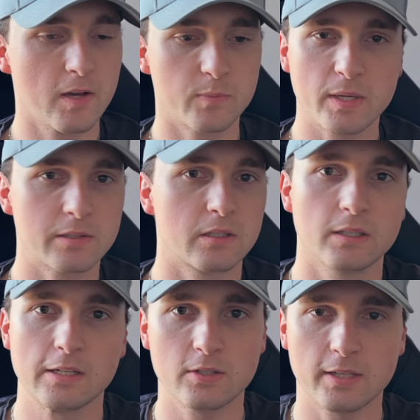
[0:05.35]
It's
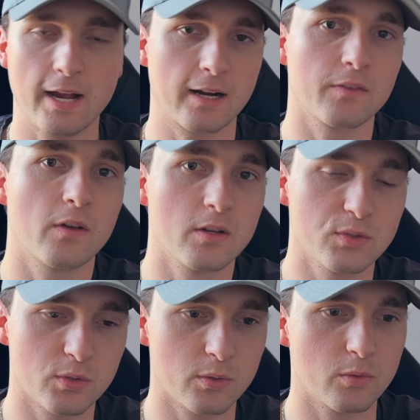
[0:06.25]
basically just a hackathon
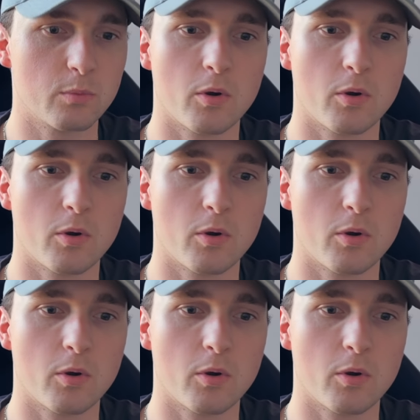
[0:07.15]
to